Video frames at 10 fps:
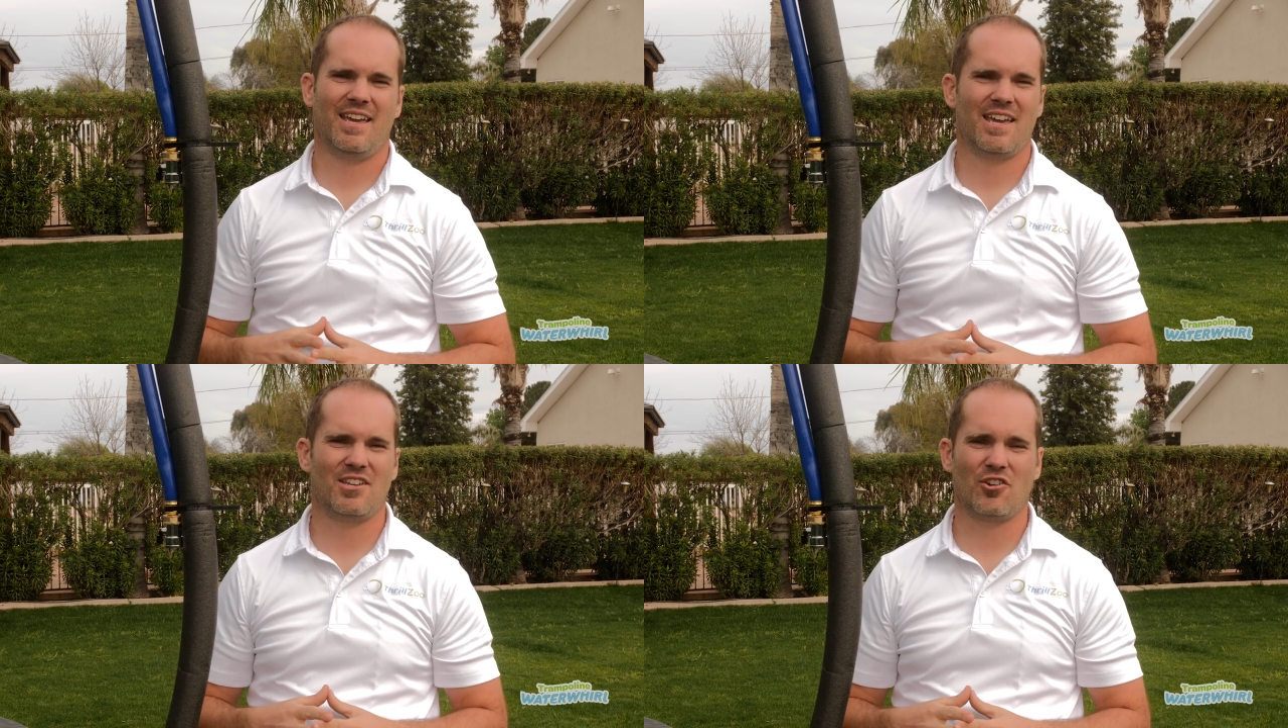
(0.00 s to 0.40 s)

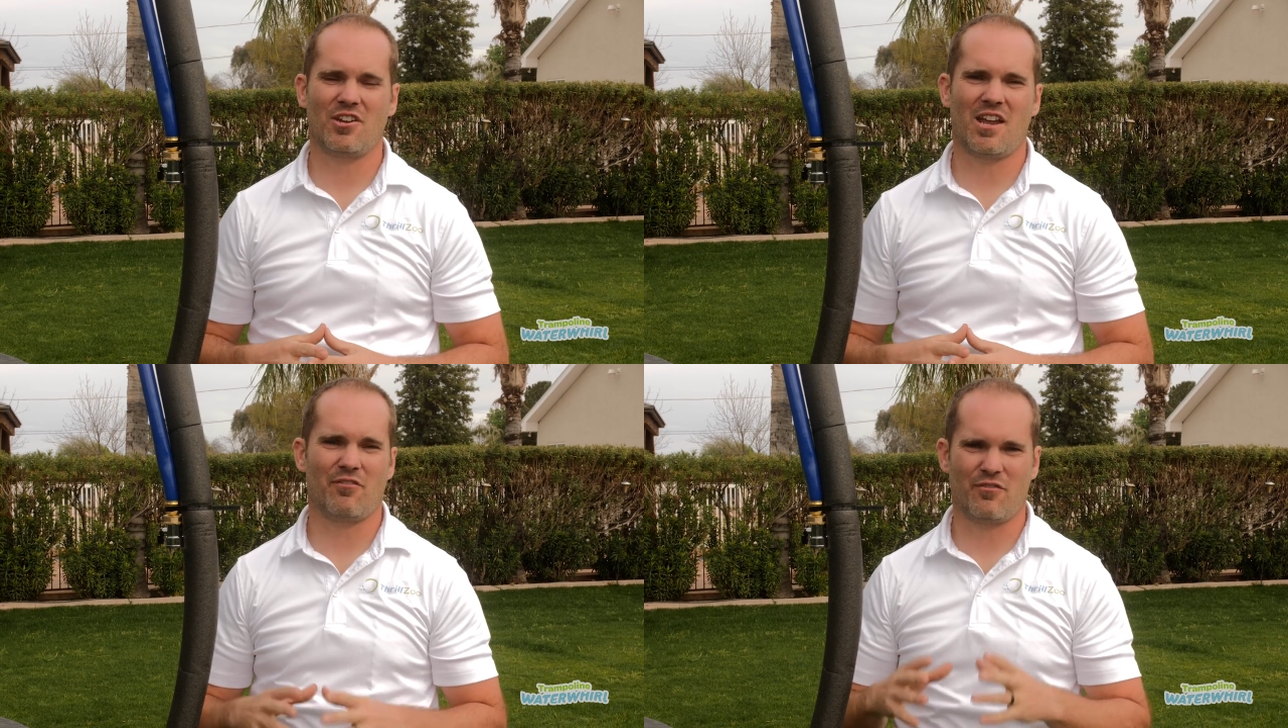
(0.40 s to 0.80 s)
and you're
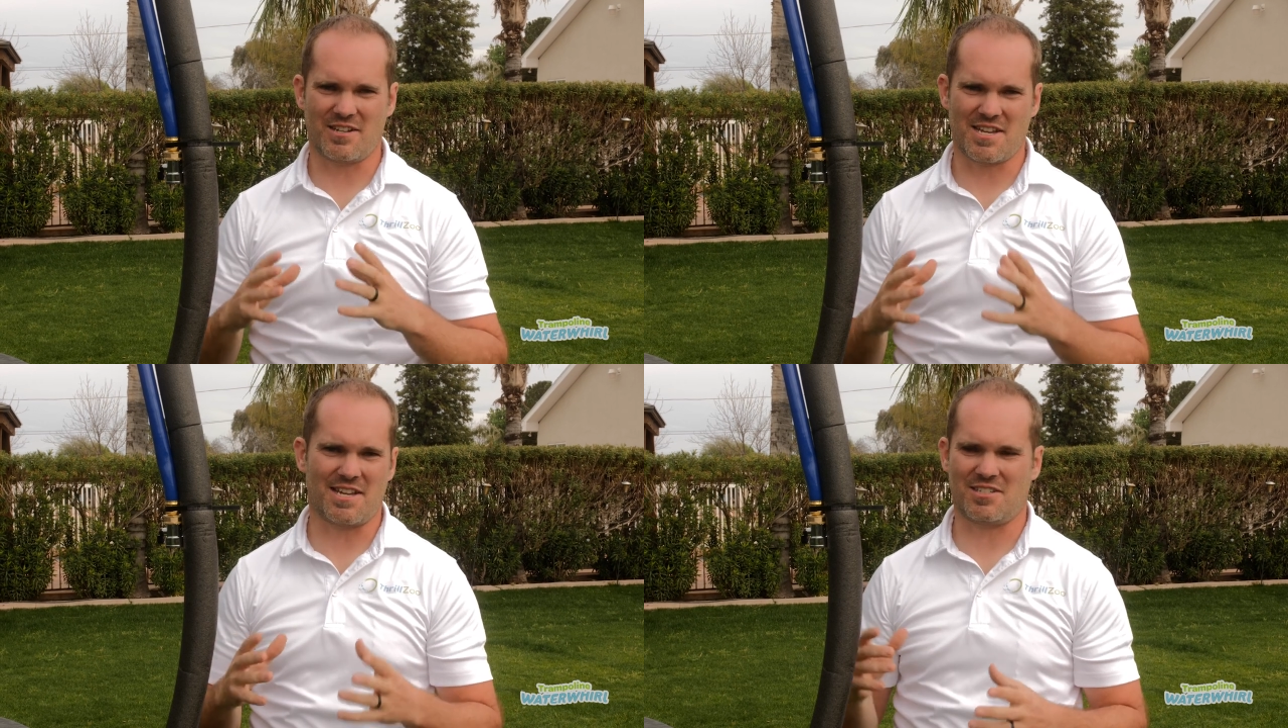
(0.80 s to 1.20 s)
gonna have a
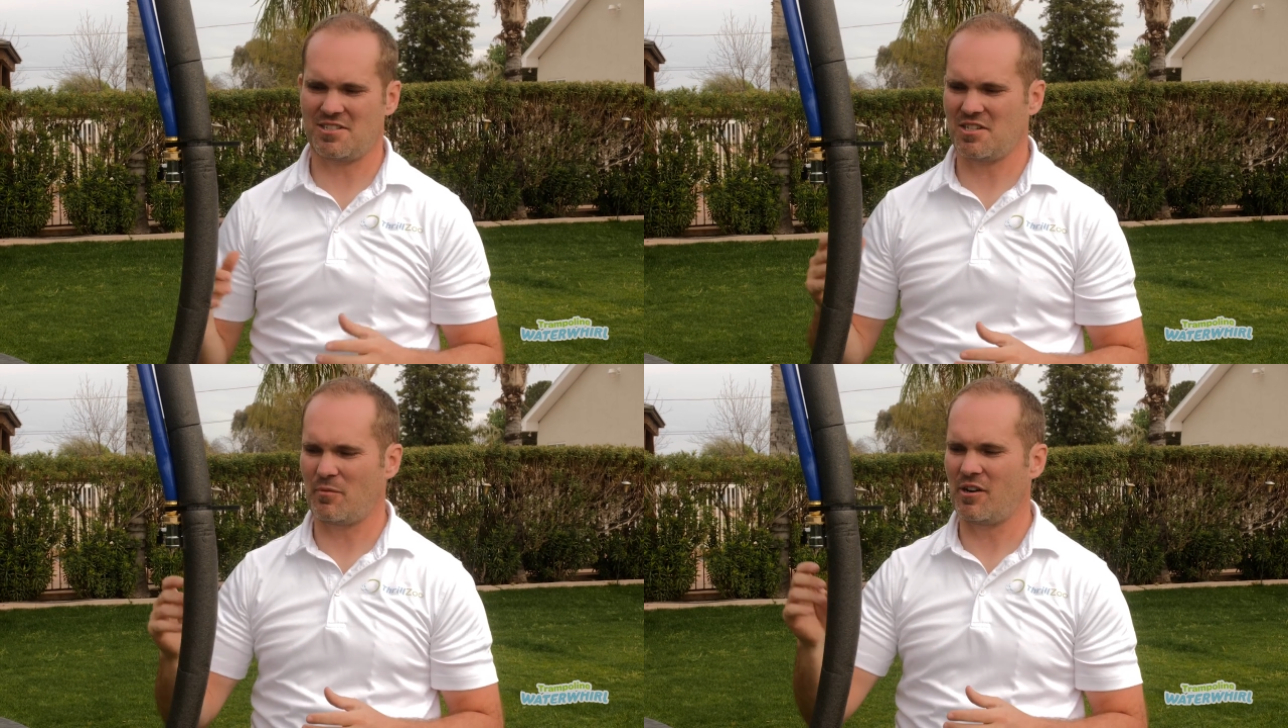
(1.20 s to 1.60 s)

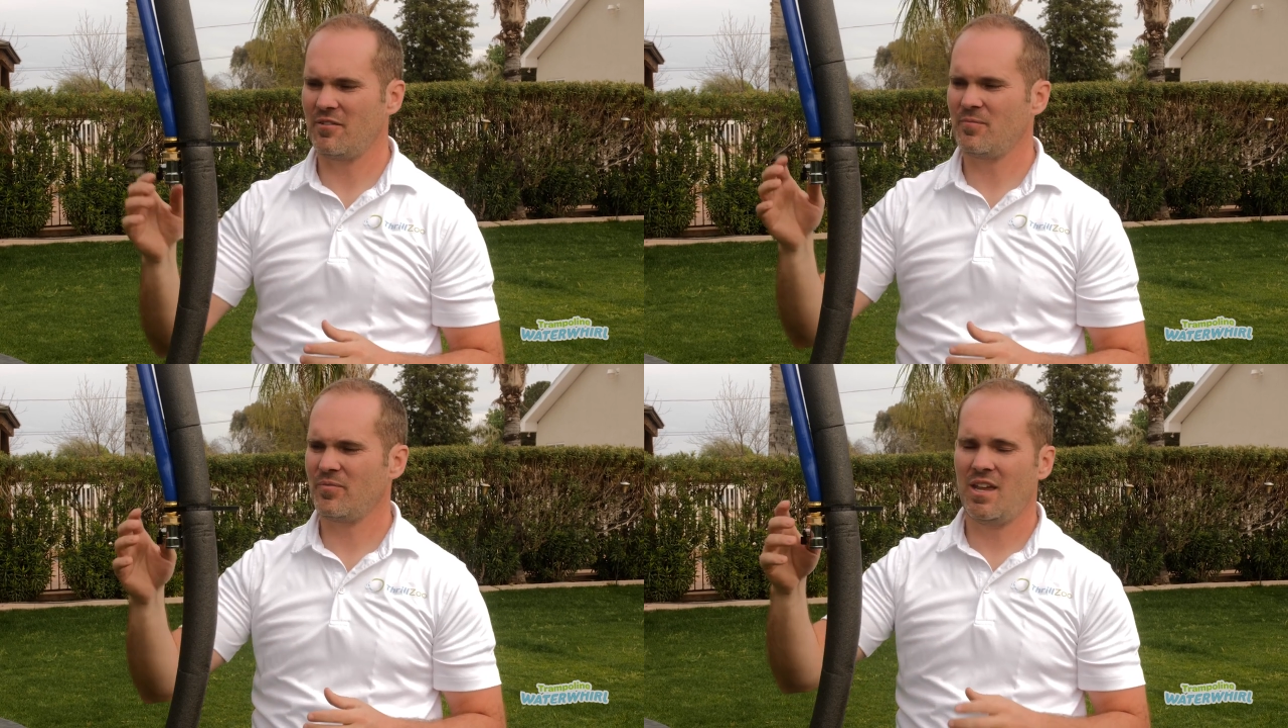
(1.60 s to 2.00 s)
fantastic summer.
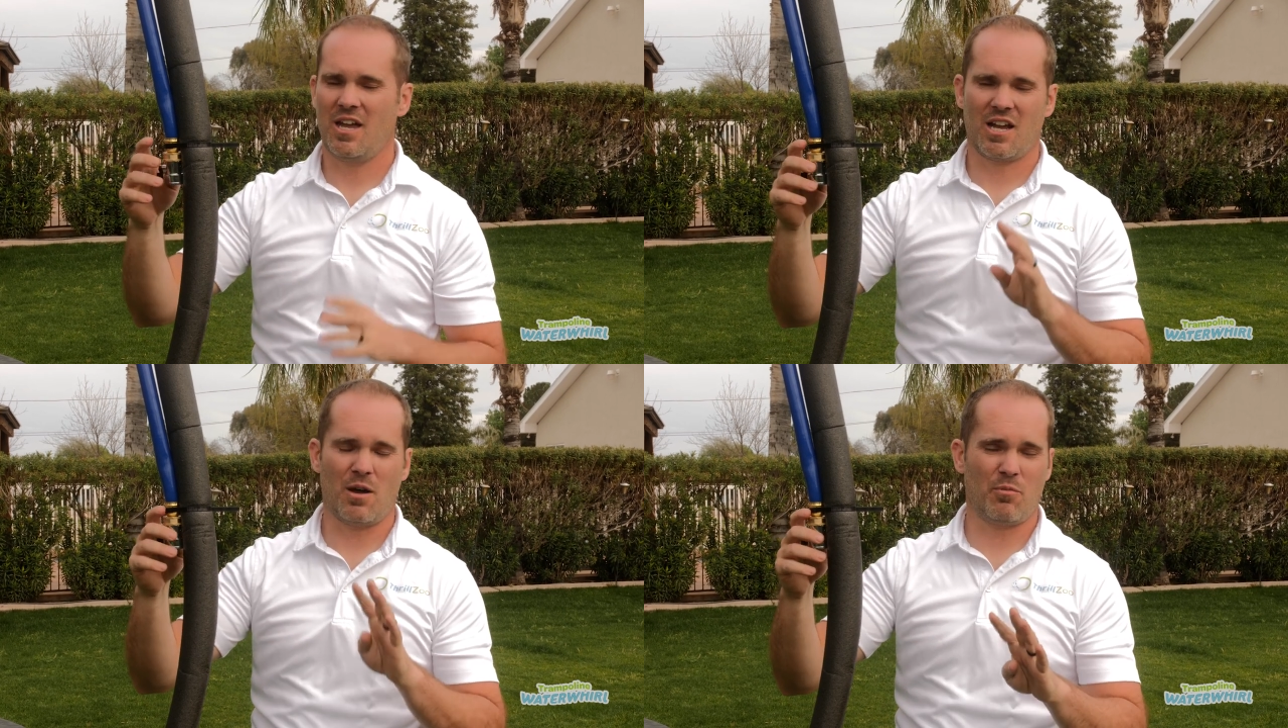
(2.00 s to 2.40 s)

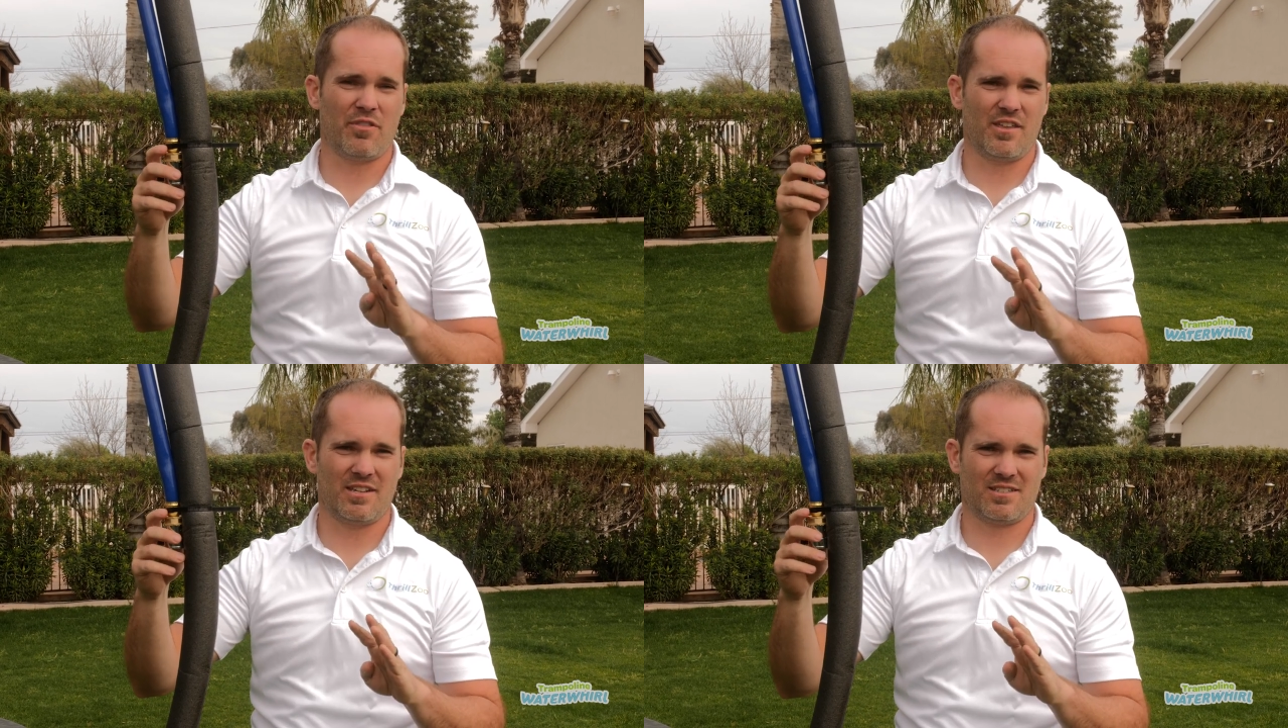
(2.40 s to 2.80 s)
A couple
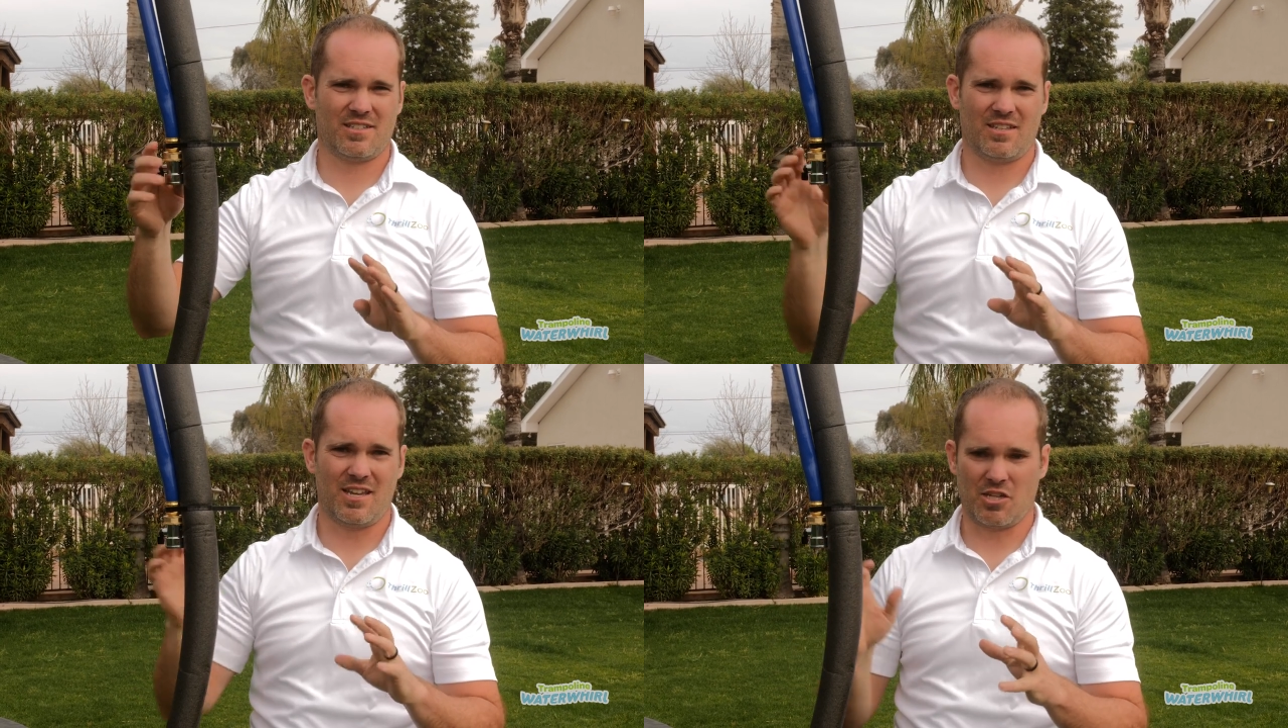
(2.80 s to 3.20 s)

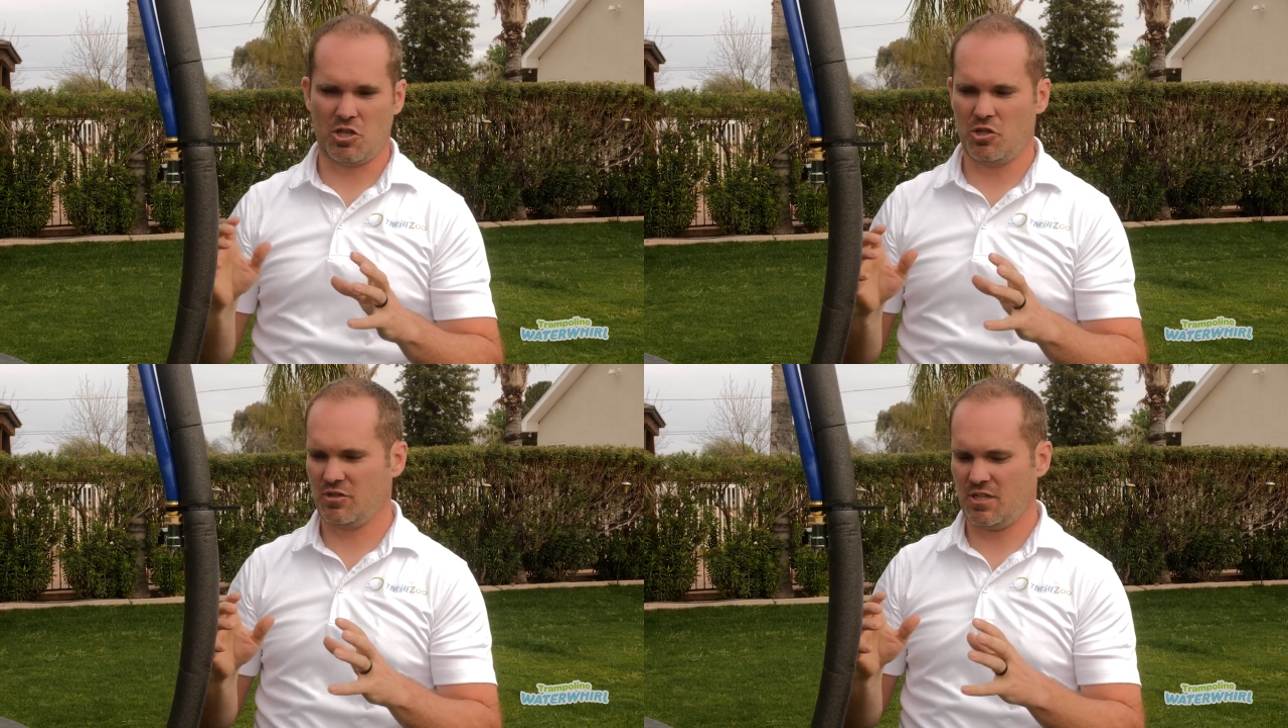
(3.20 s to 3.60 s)
things in
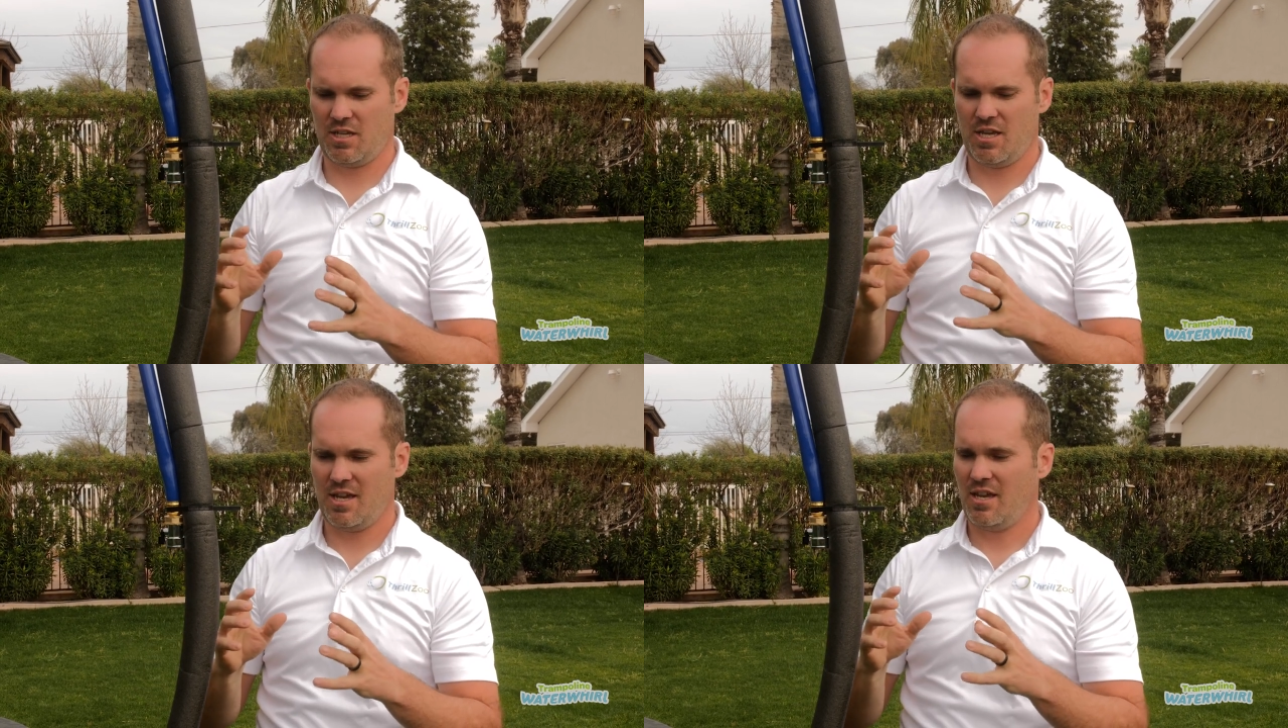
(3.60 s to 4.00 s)
closing.